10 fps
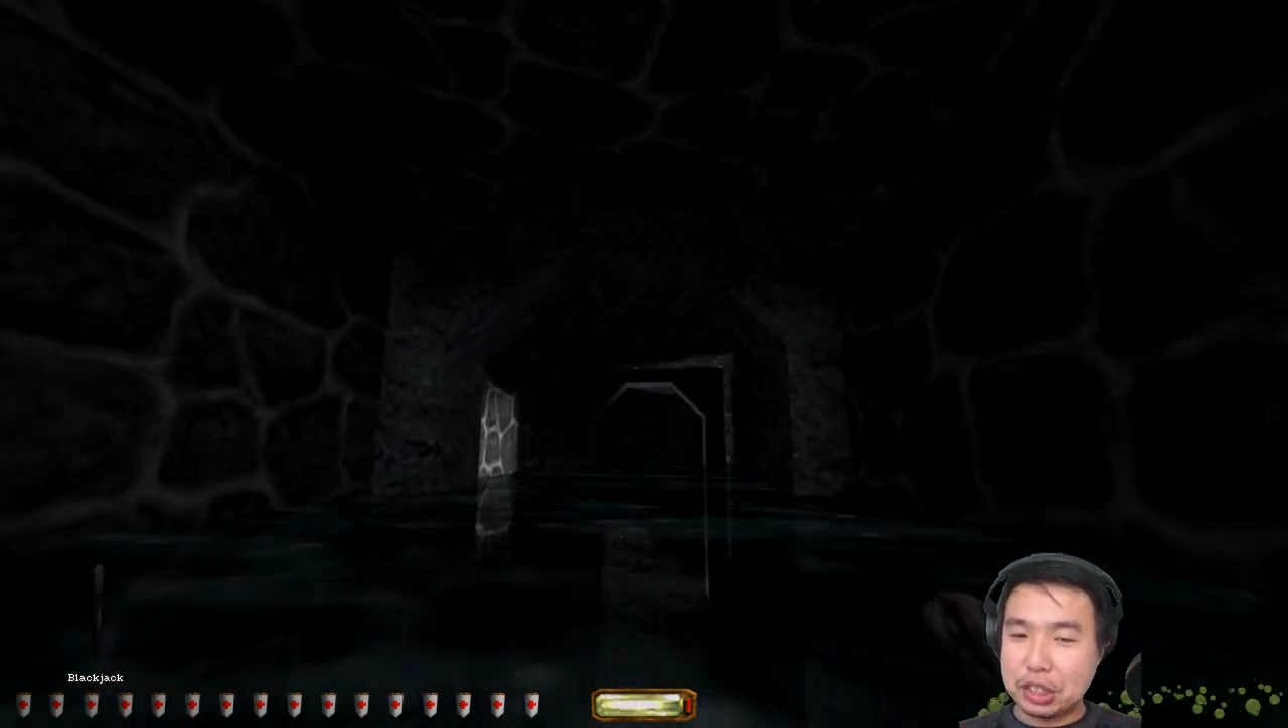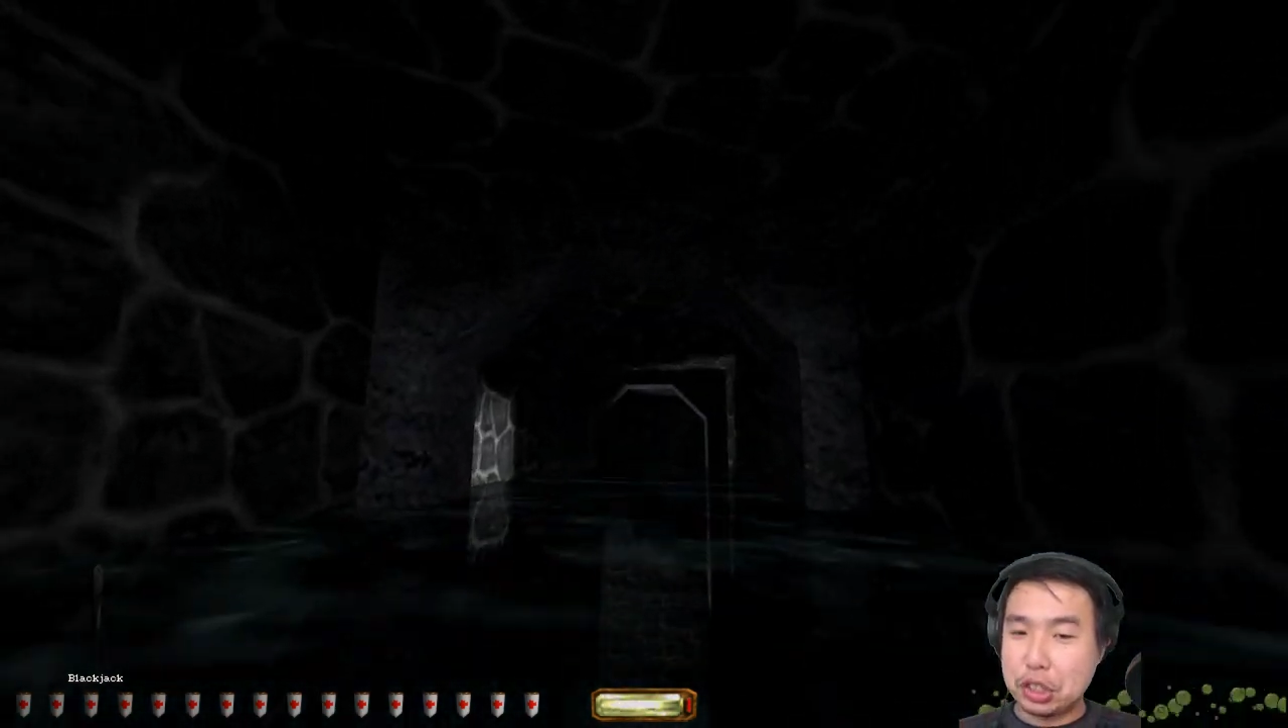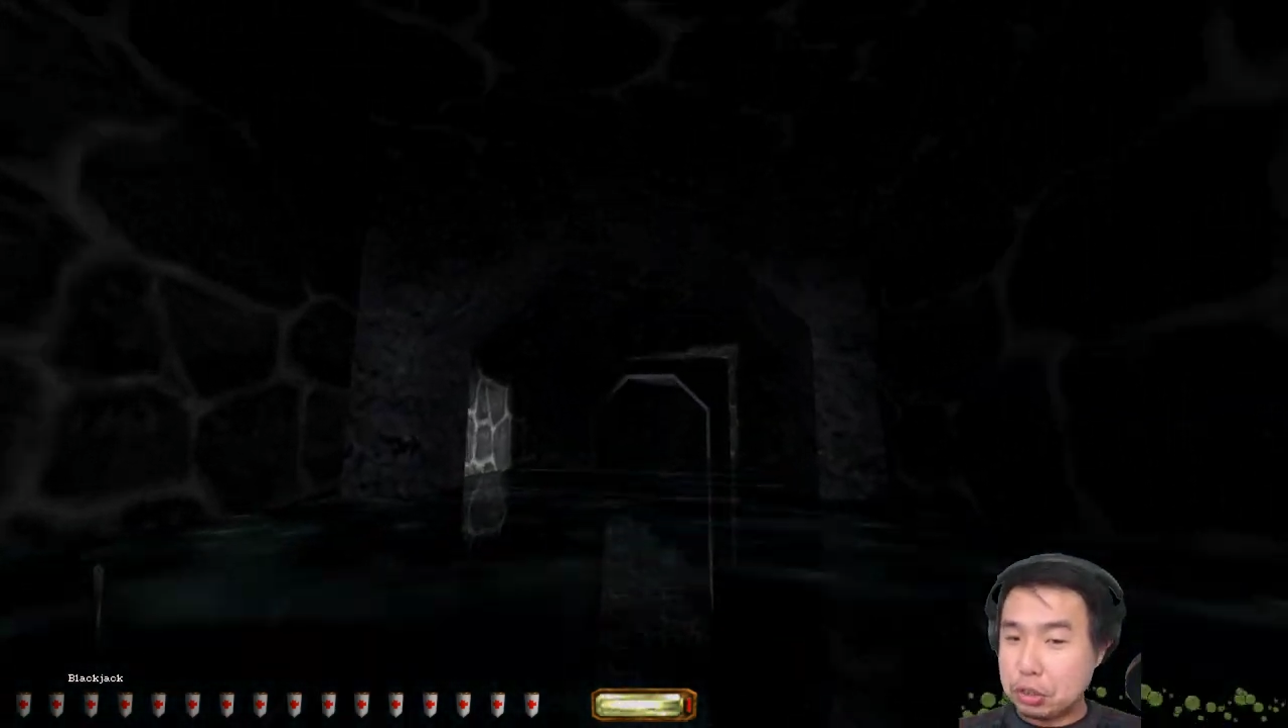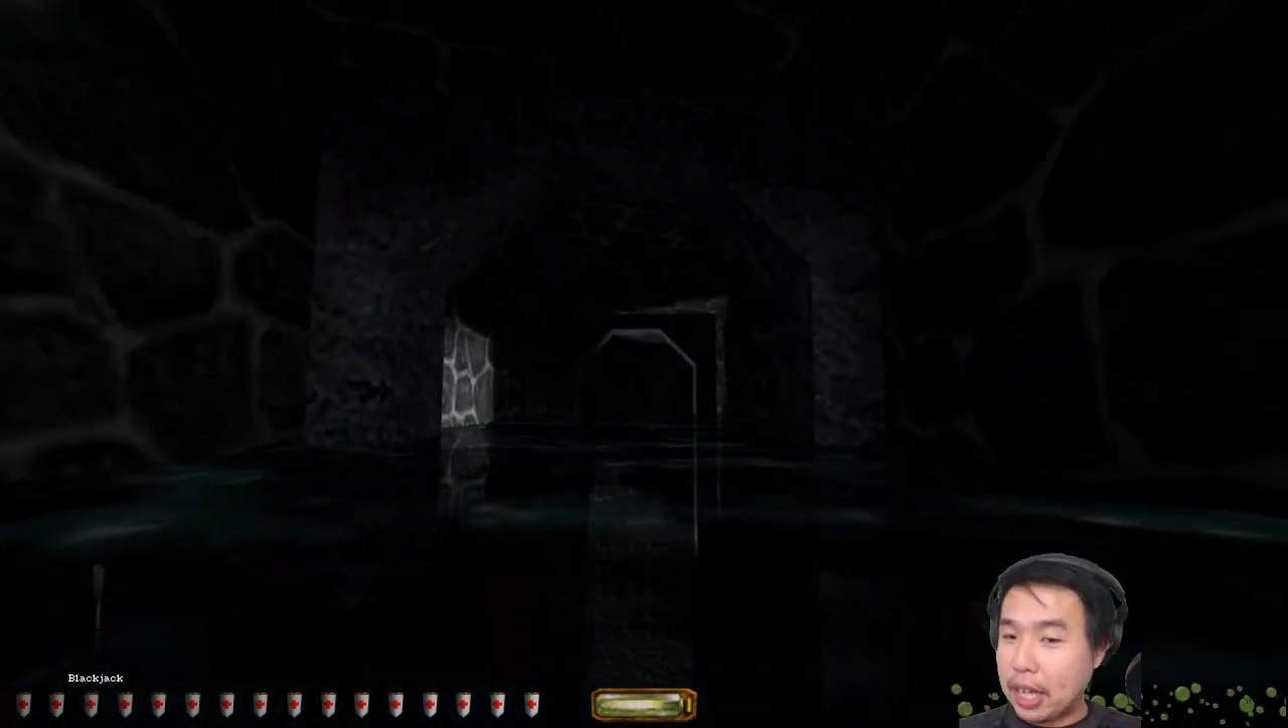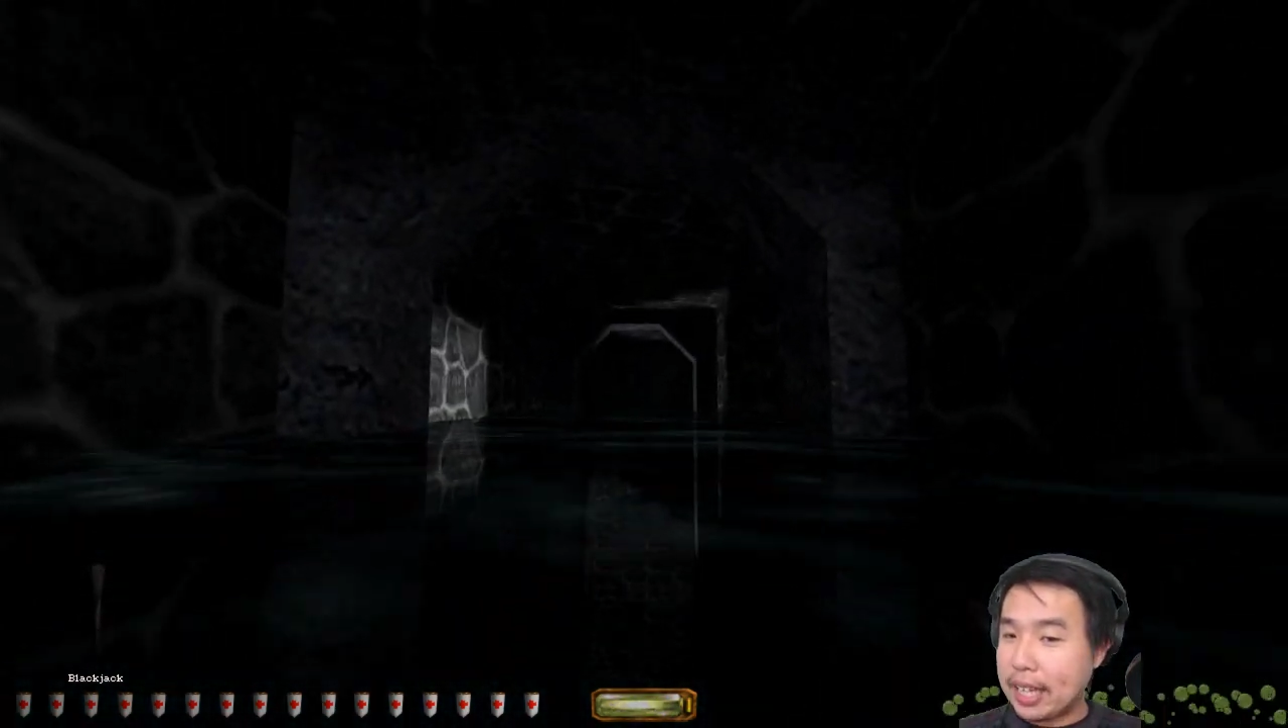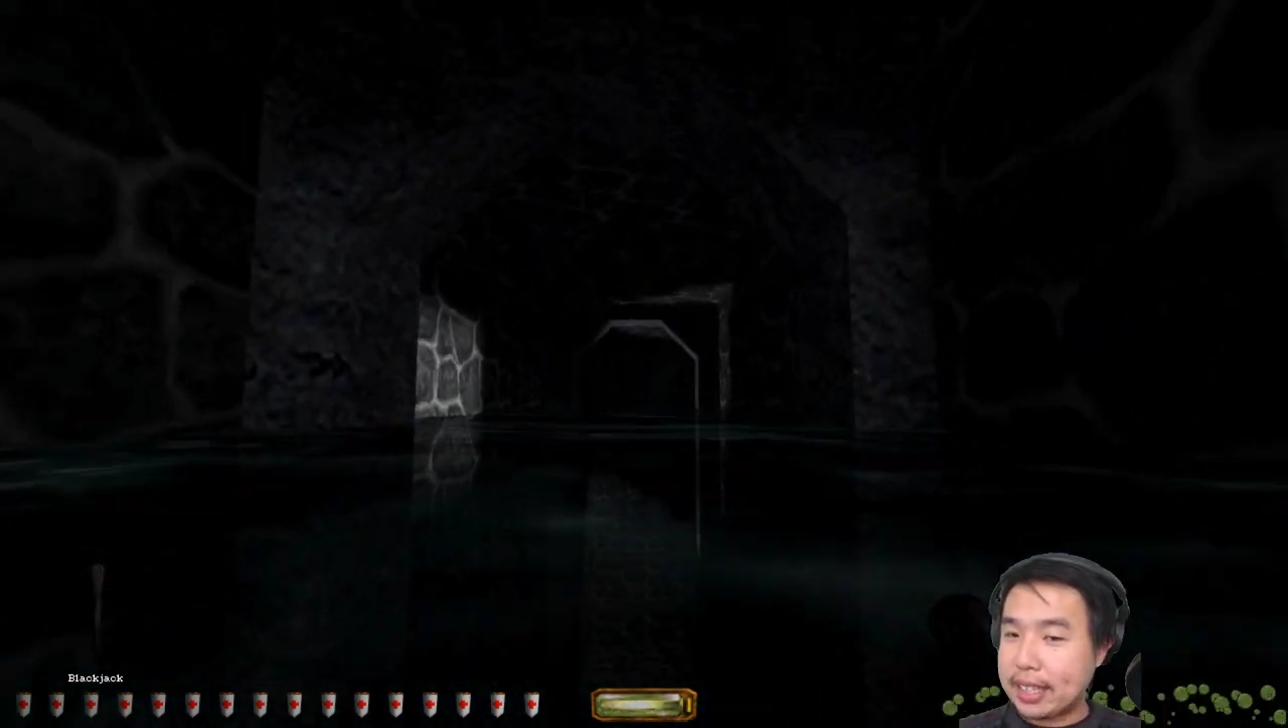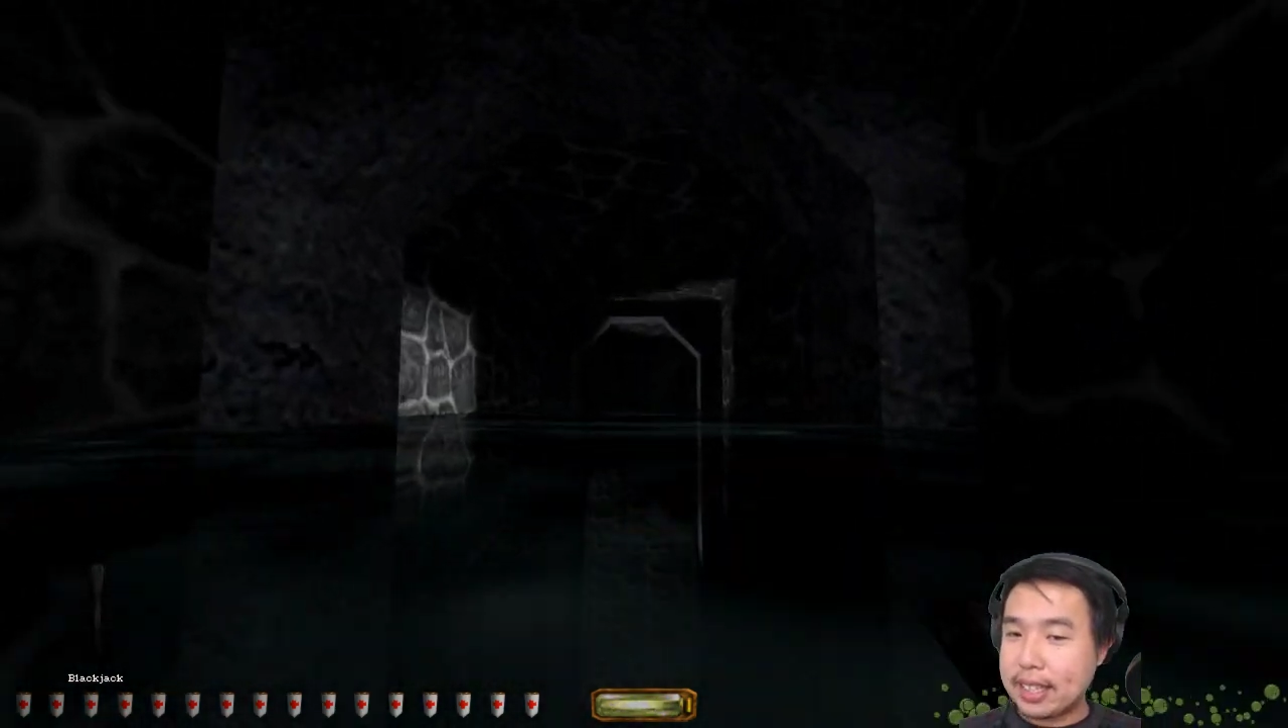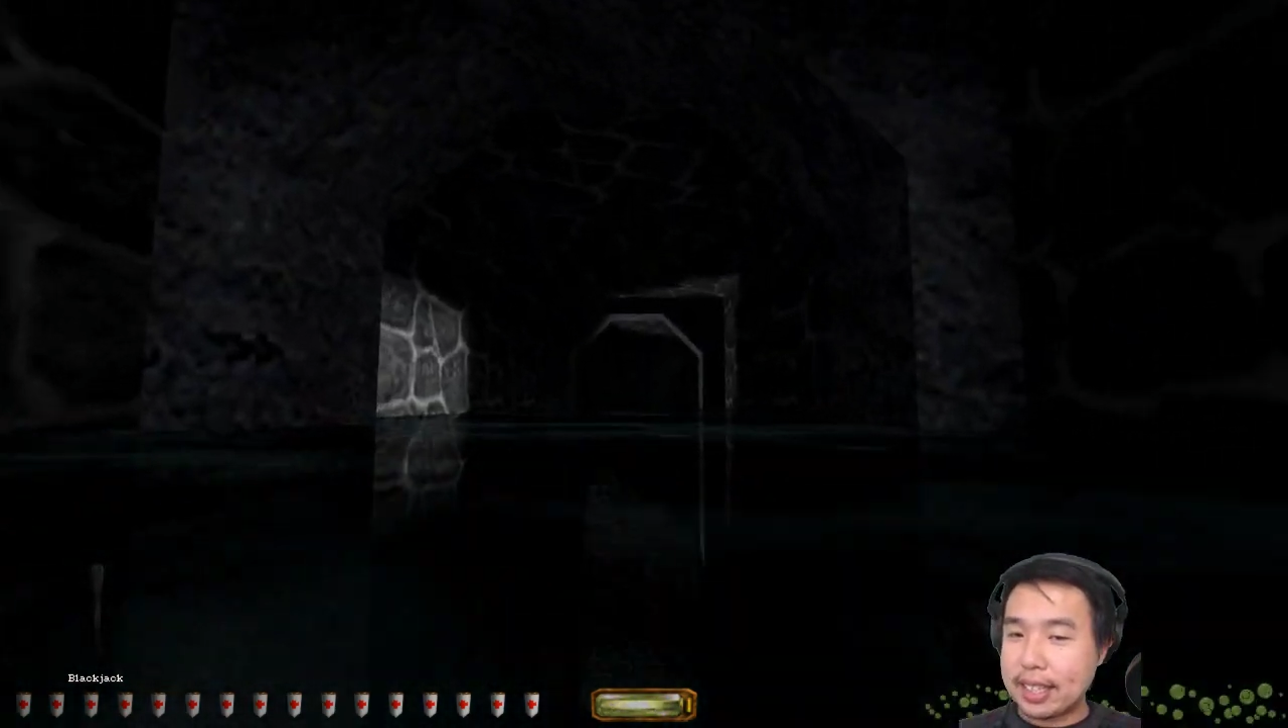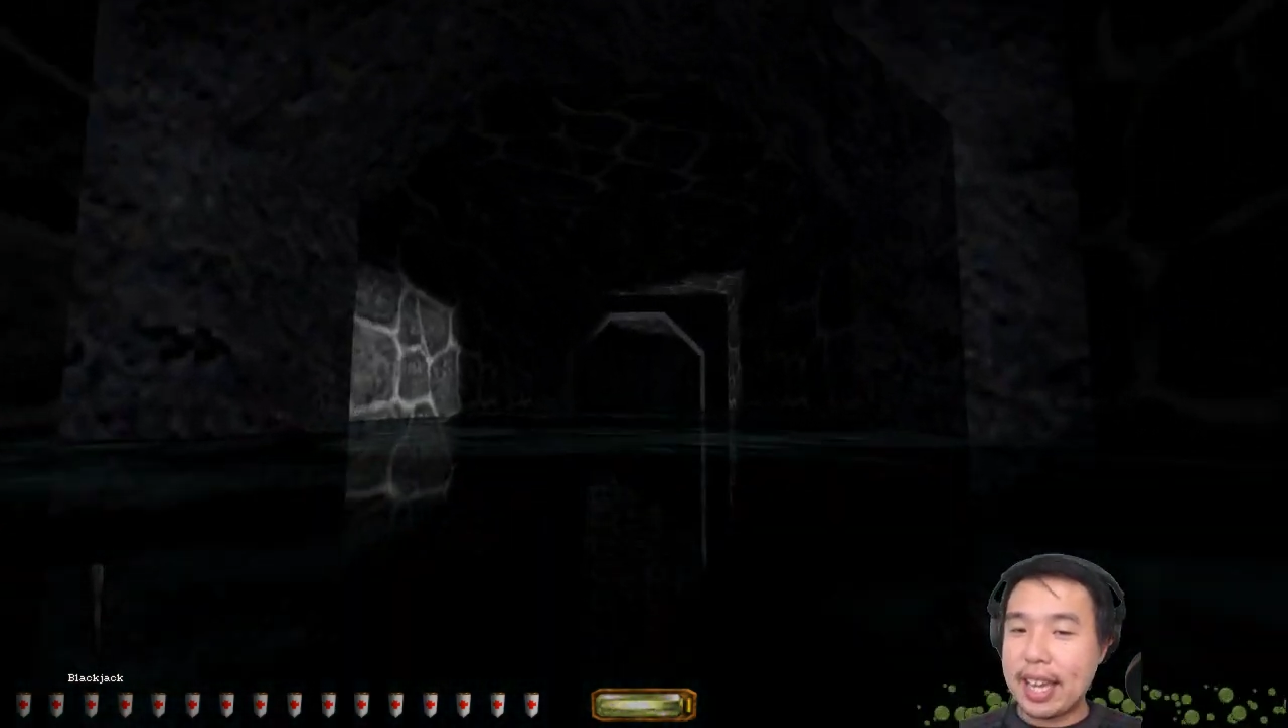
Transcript: do like